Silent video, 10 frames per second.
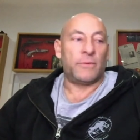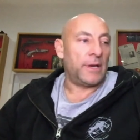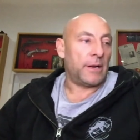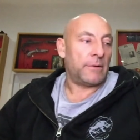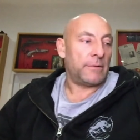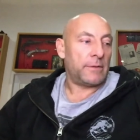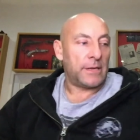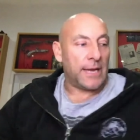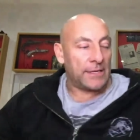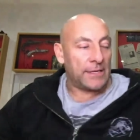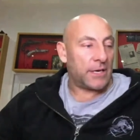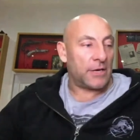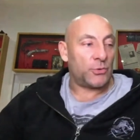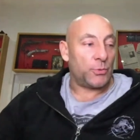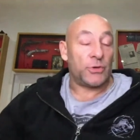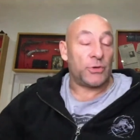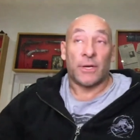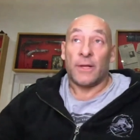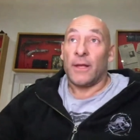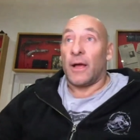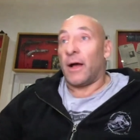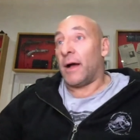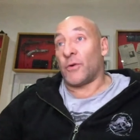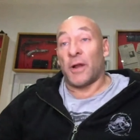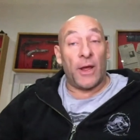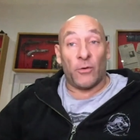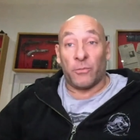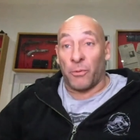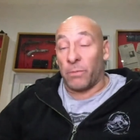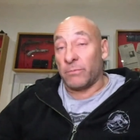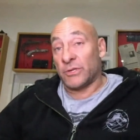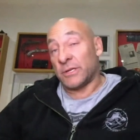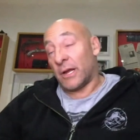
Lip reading: no, you know, again, touch wood, I've got no health problems.